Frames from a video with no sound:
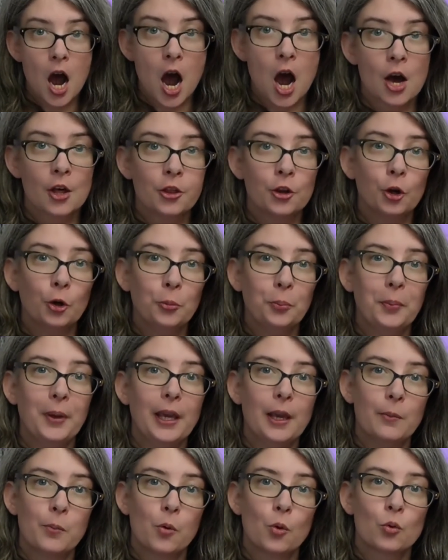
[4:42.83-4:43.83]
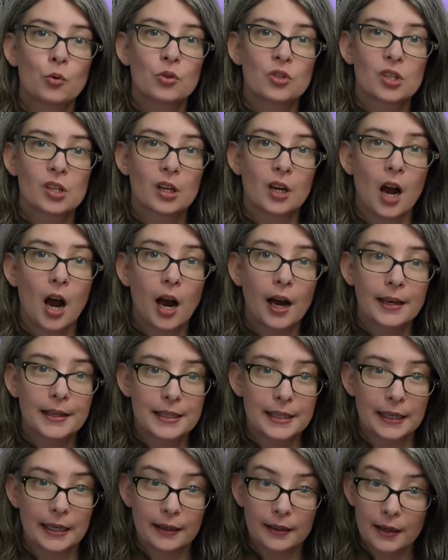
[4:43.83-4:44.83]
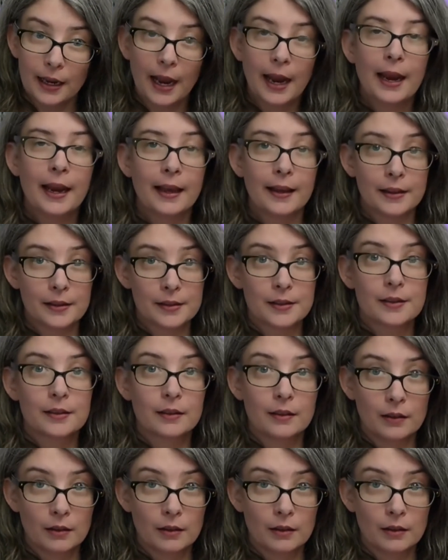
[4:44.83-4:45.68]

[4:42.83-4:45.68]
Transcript: other people's content, and